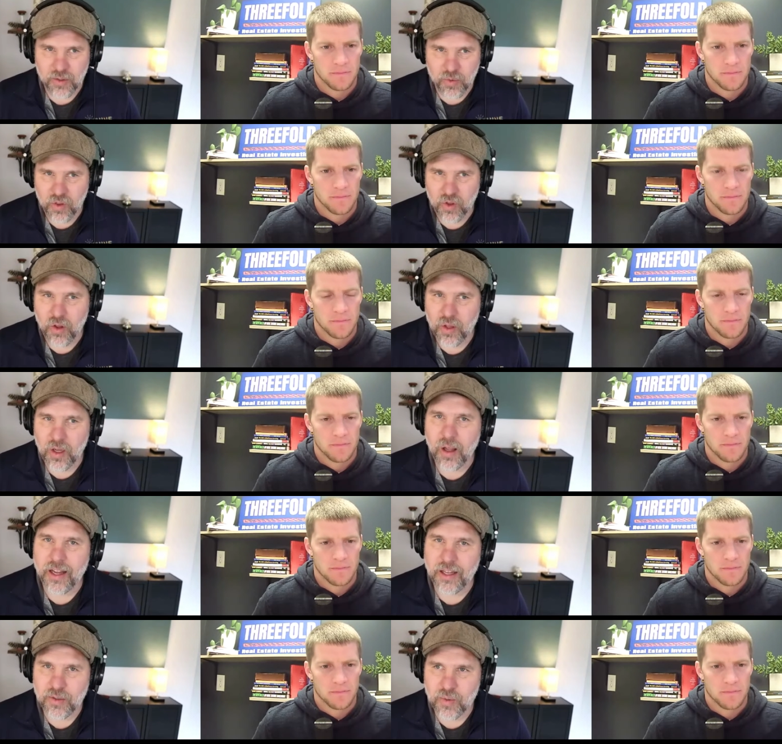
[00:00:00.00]
Speaker 1: with all the
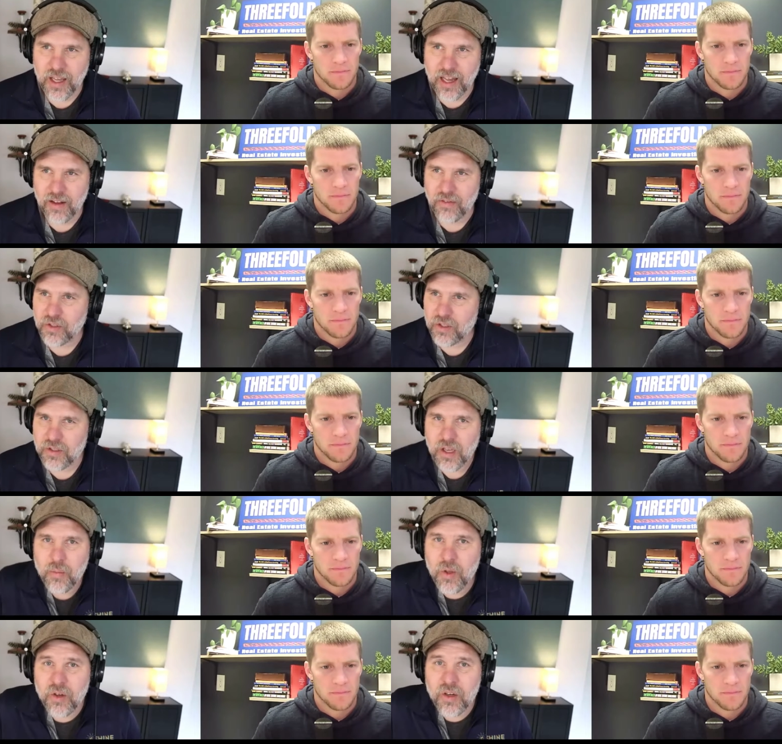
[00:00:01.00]
clients we have and just the
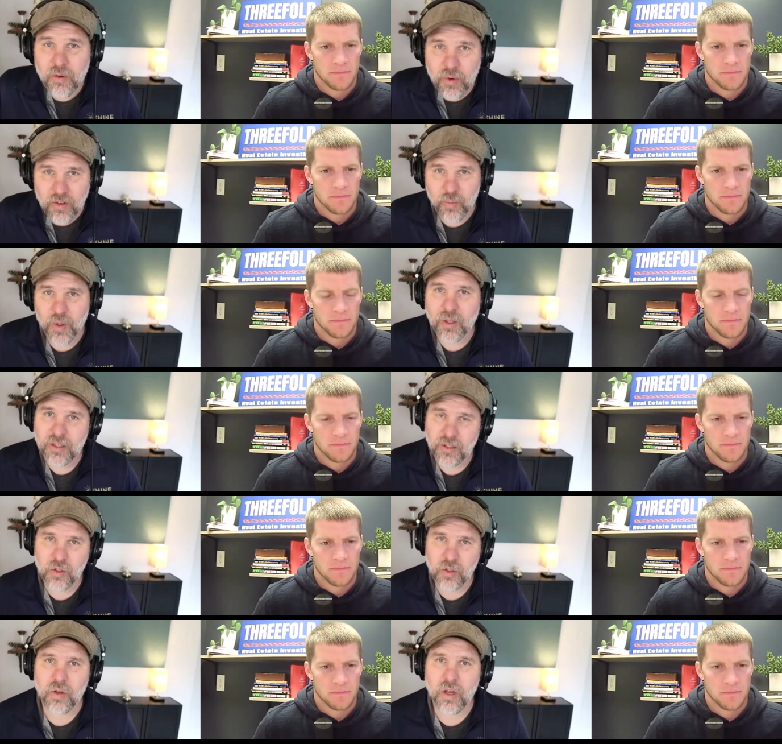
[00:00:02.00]
community we've built, as you
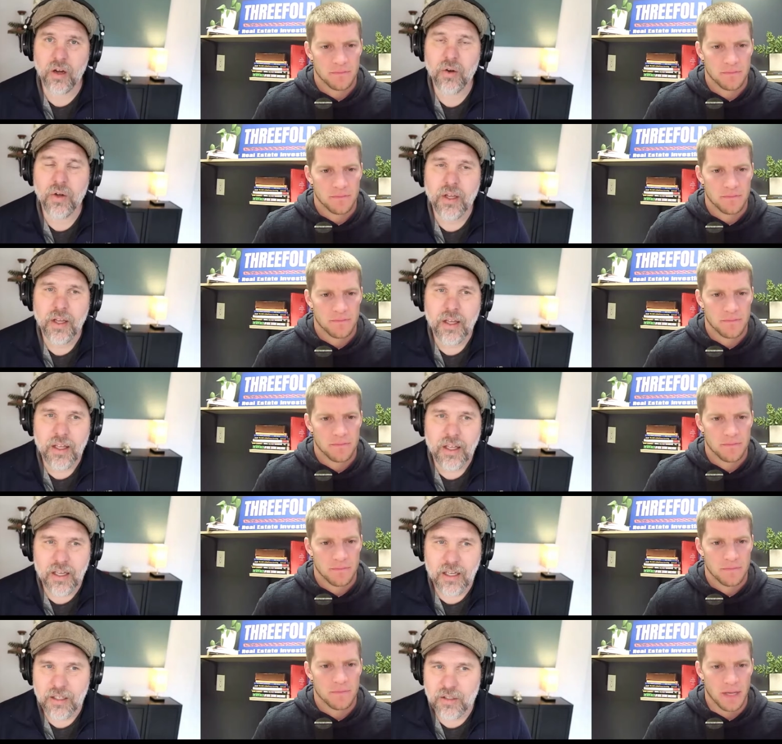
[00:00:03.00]
know,
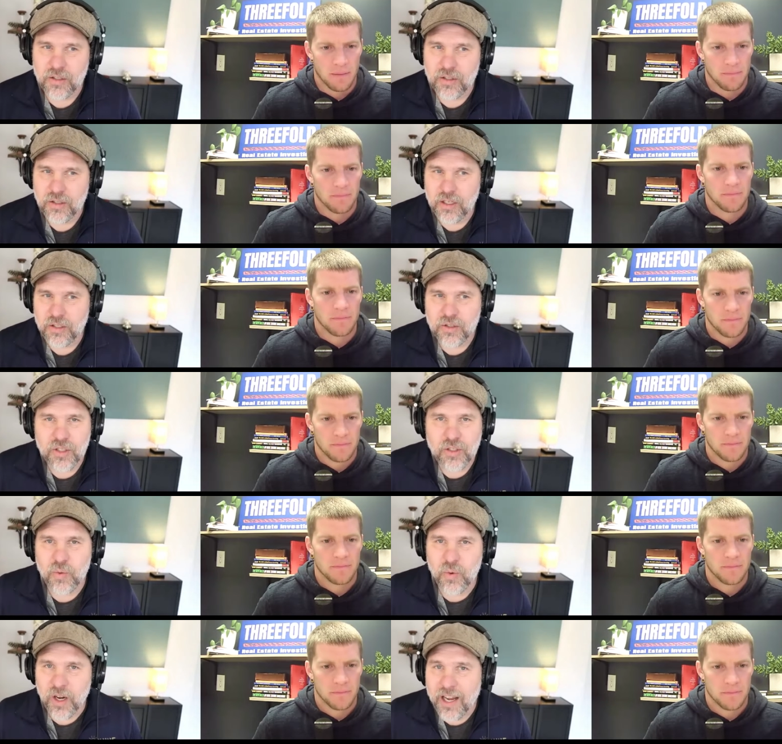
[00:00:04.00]
is, yep. is just
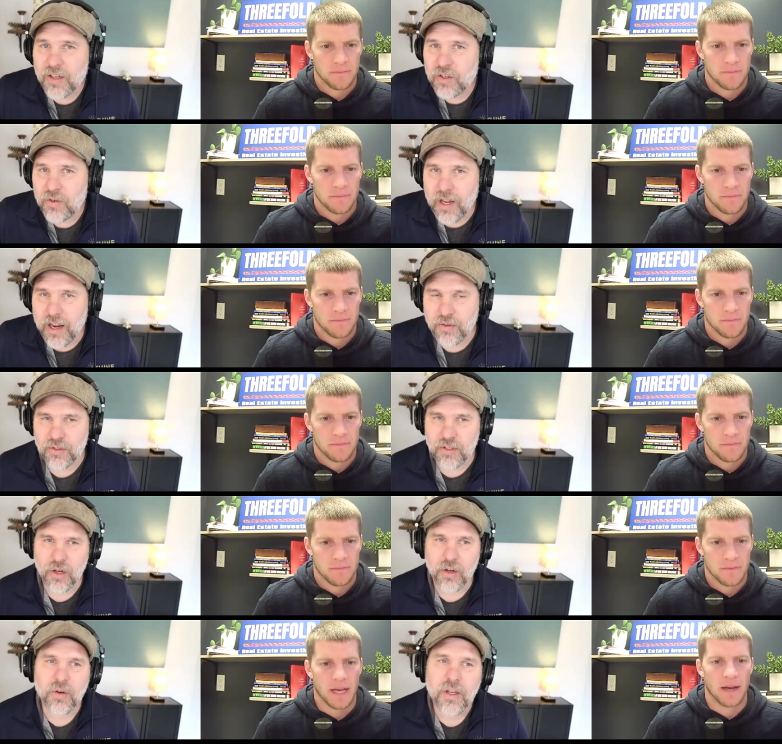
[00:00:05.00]
what I do now.
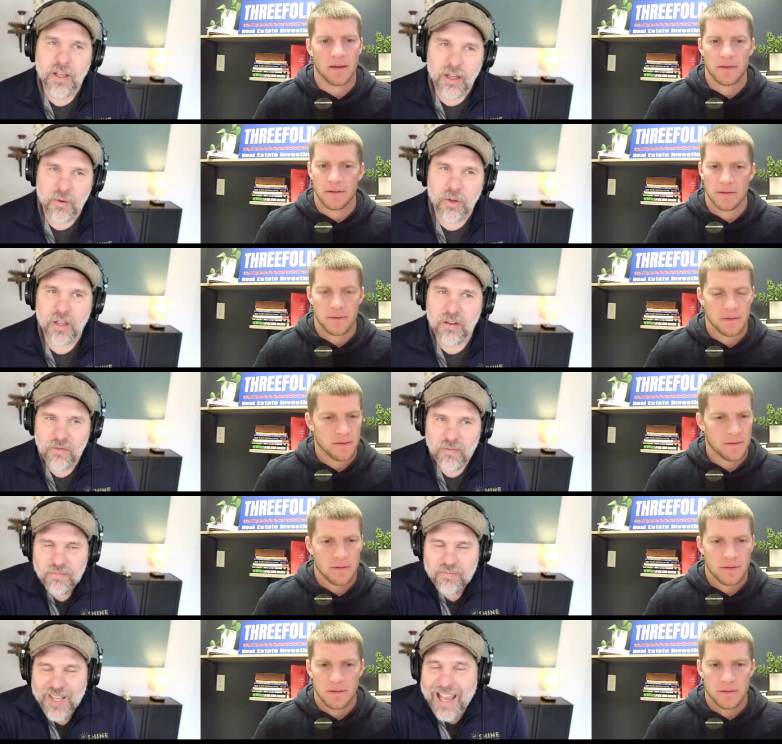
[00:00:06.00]
So
Speaker 2: yeah. really
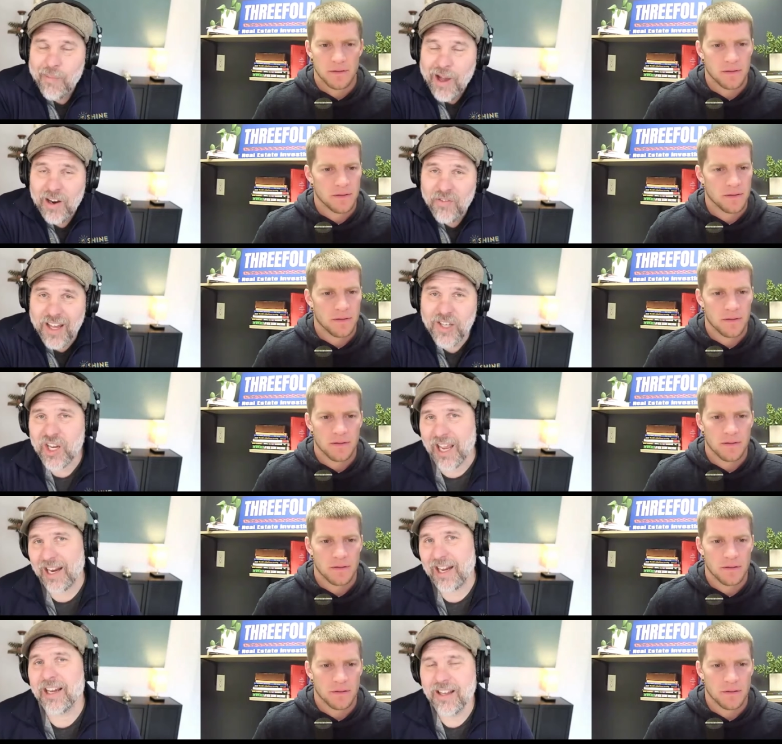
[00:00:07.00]
came out of educating.
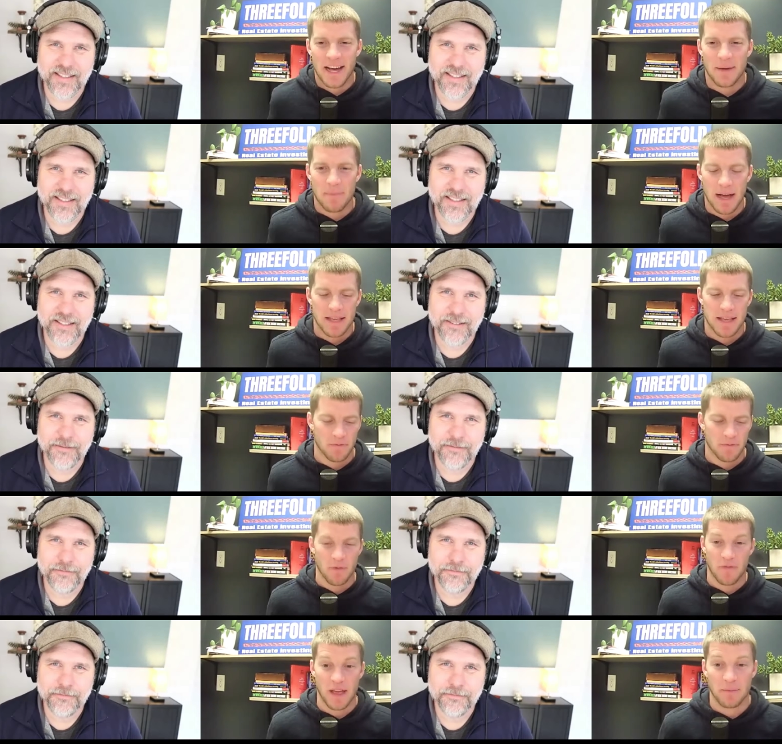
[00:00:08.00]
Um, I come
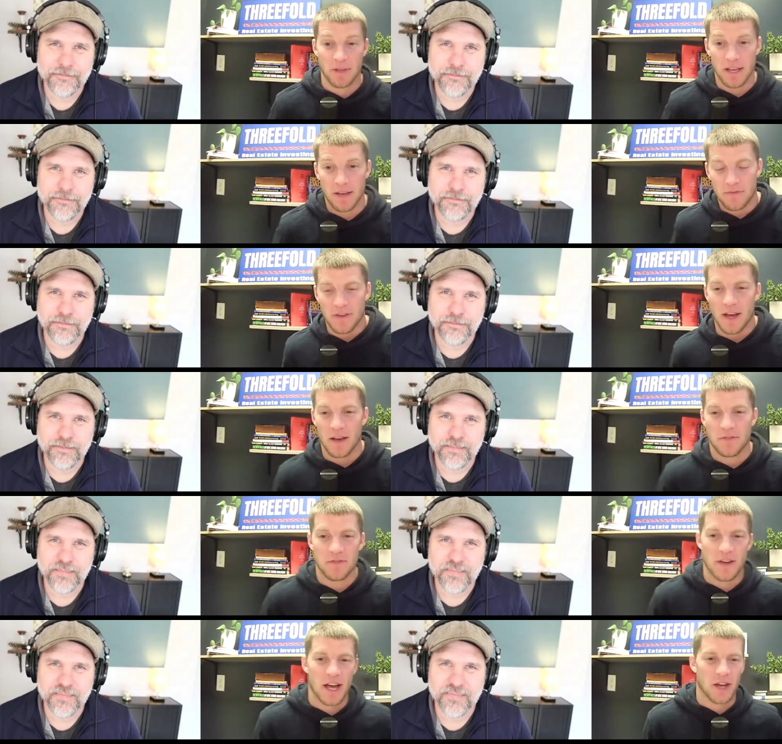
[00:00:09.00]
from a family of,
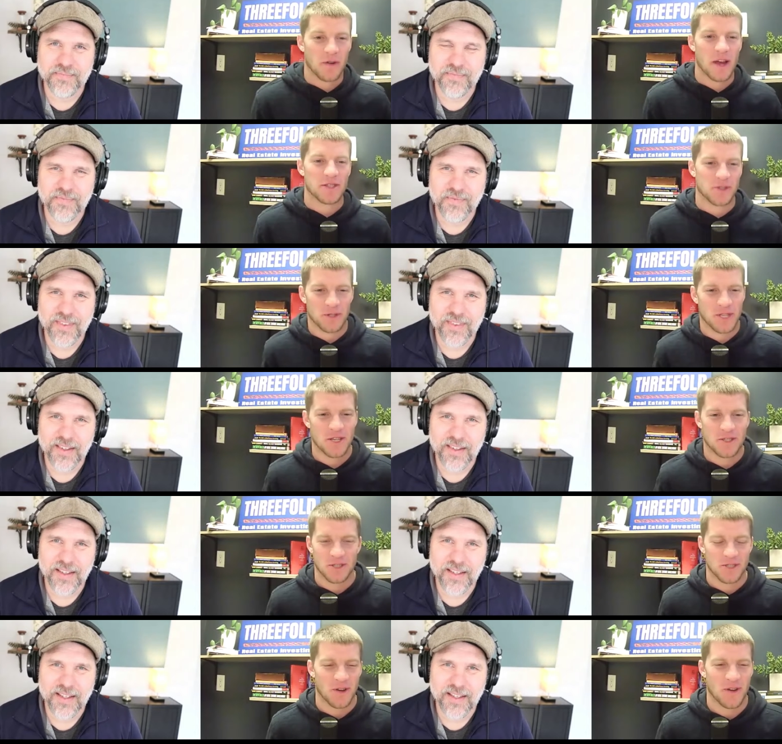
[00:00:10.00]
of uh, grade school
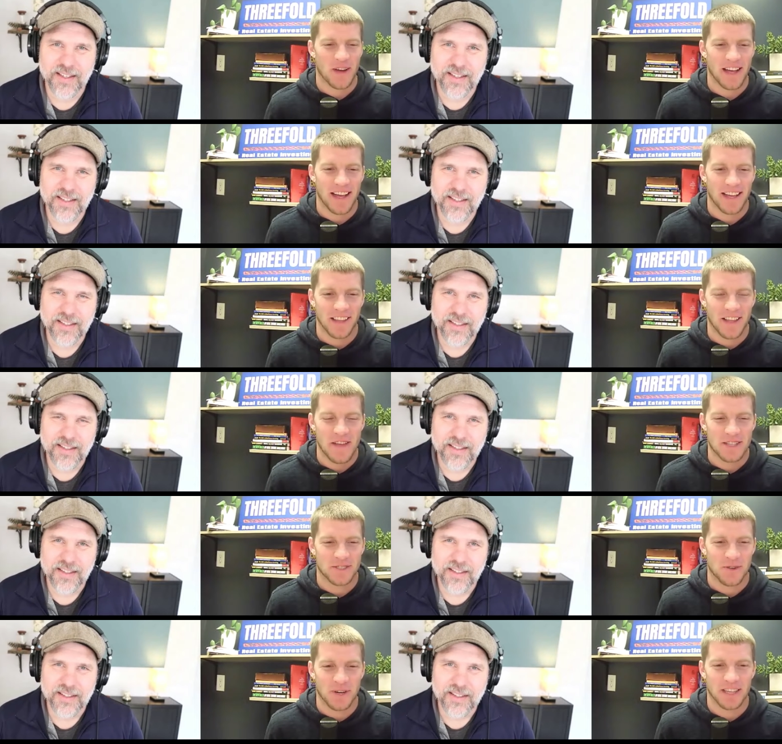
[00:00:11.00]
teachers, so I, I, love that